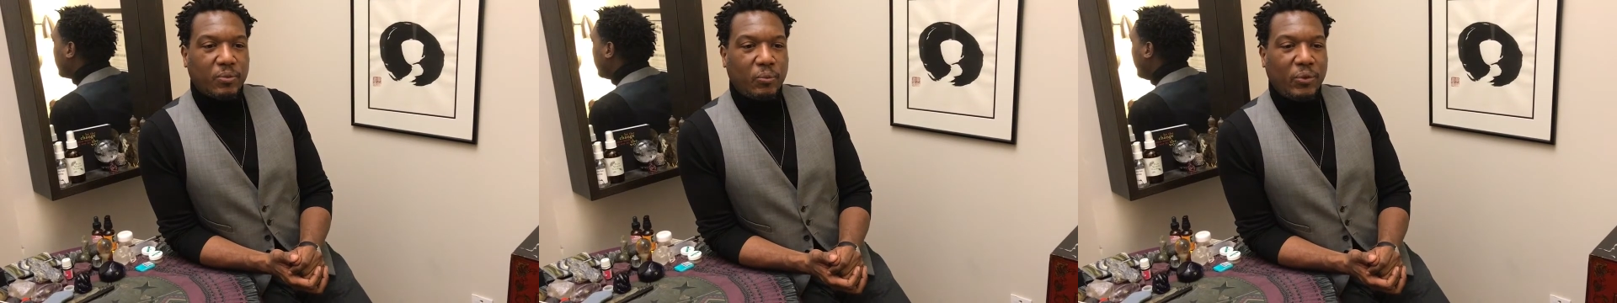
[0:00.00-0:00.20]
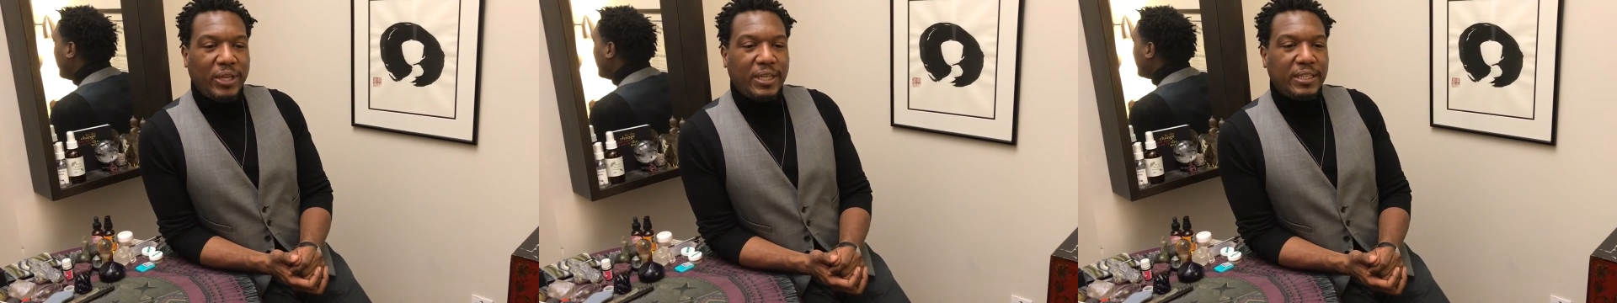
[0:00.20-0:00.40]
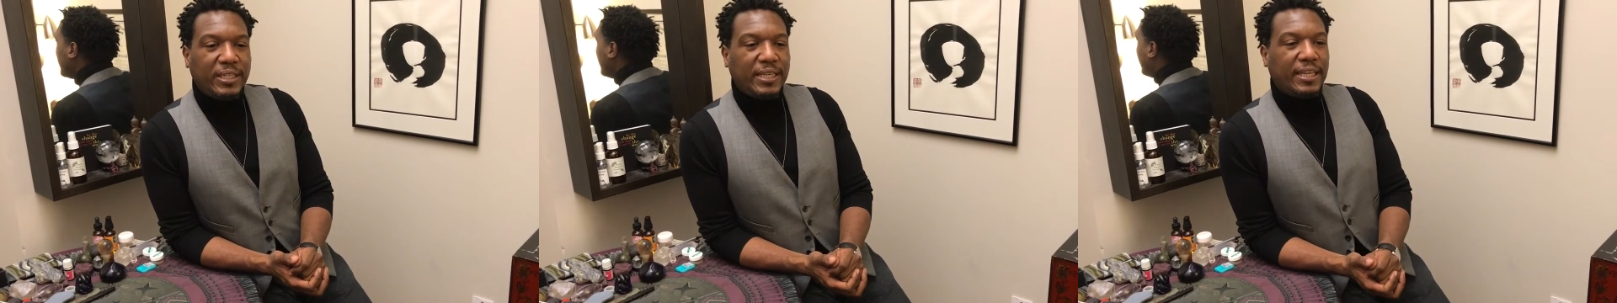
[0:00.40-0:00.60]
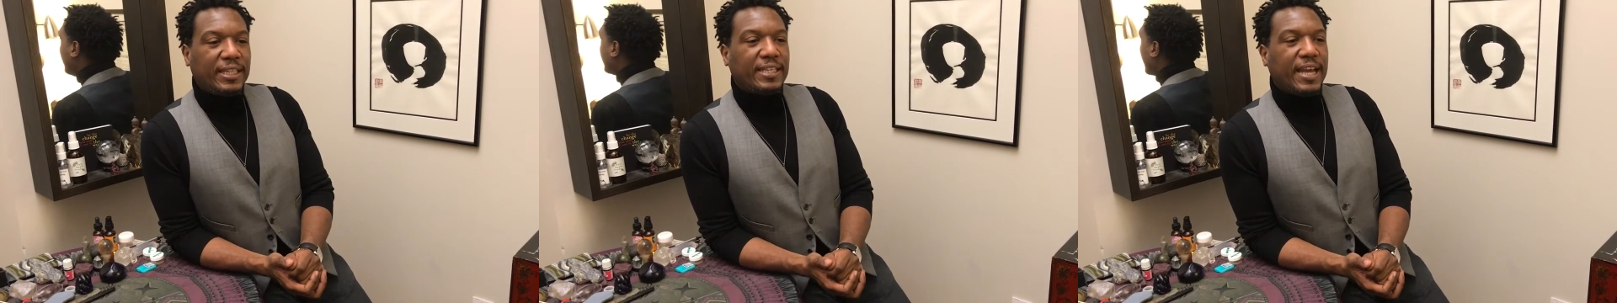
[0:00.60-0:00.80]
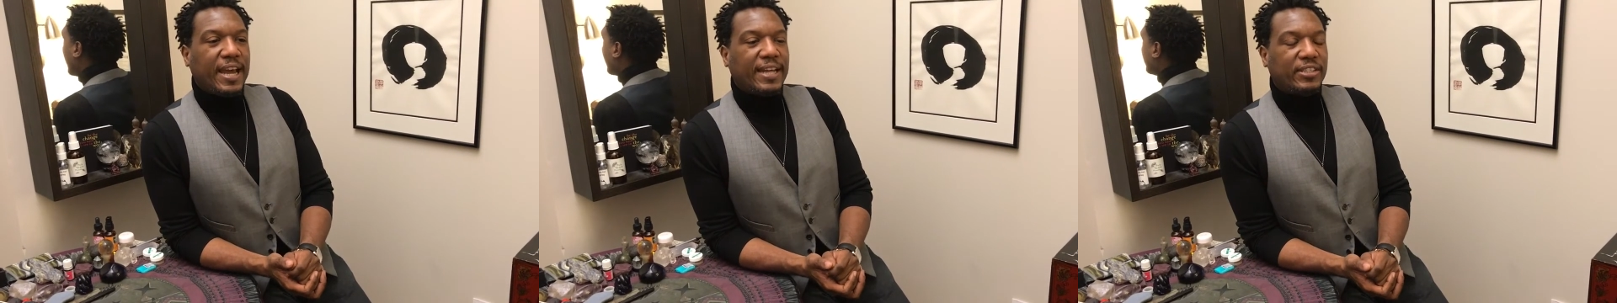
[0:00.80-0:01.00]
we
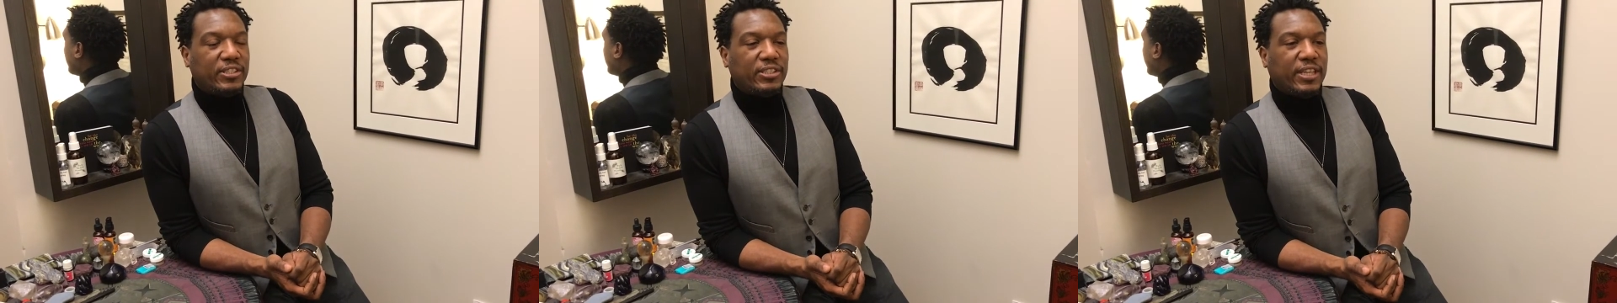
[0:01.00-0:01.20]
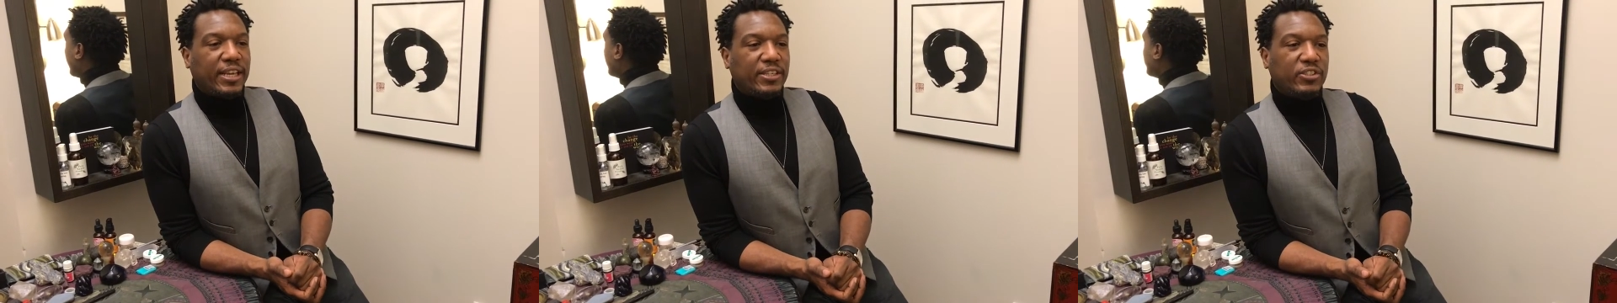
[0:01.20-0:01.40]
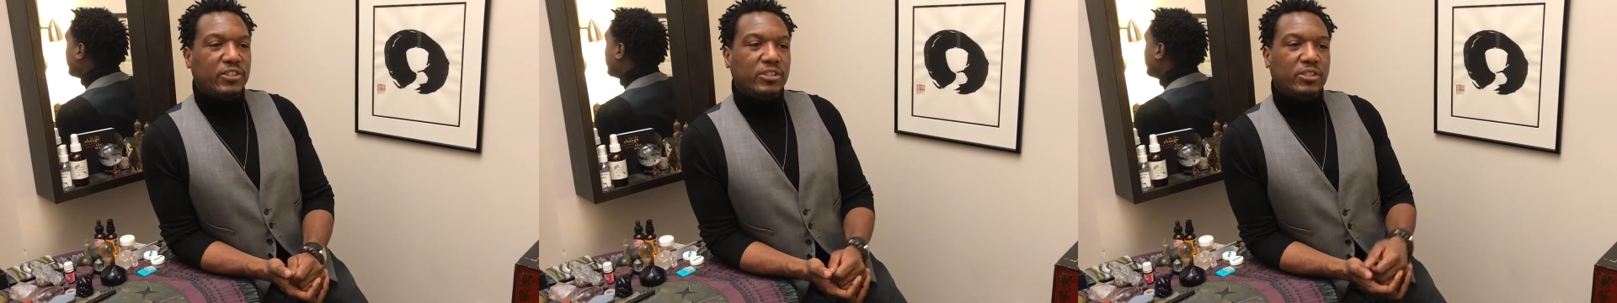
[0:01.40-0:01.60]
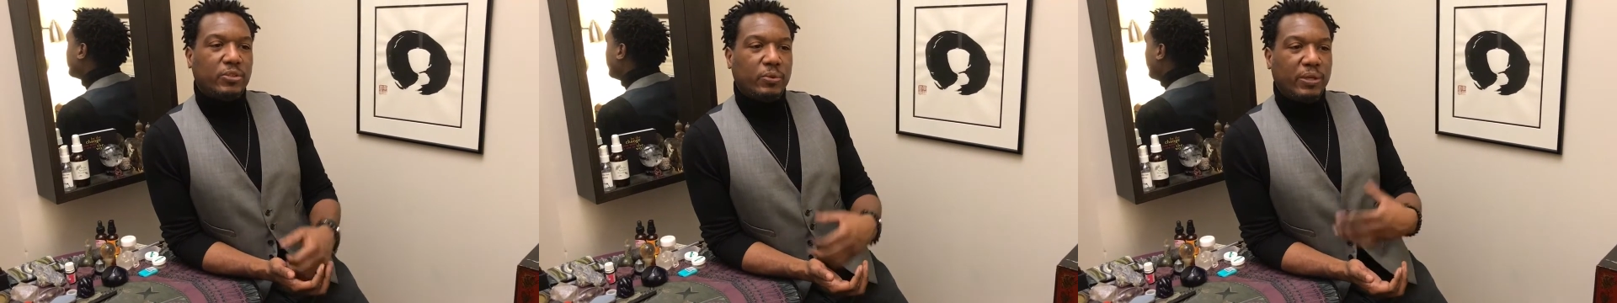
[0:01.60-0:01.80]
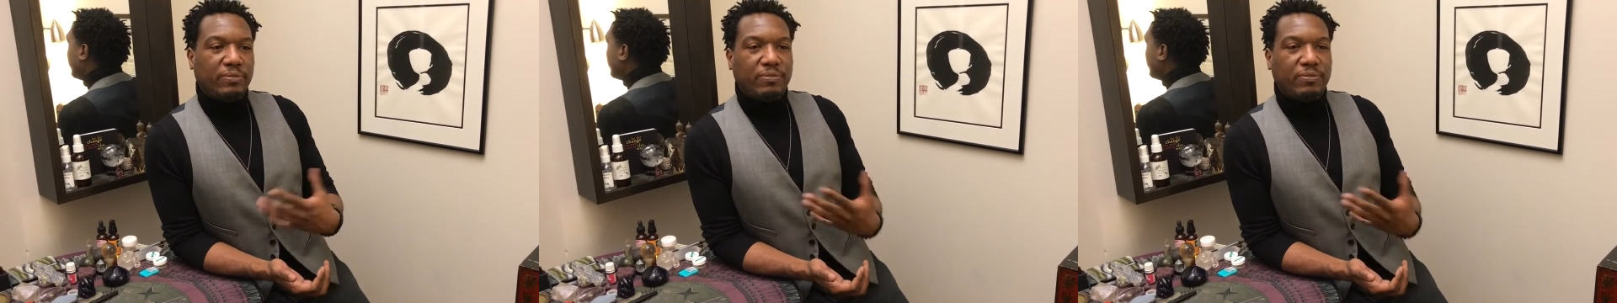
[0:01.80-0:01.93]
need agitation to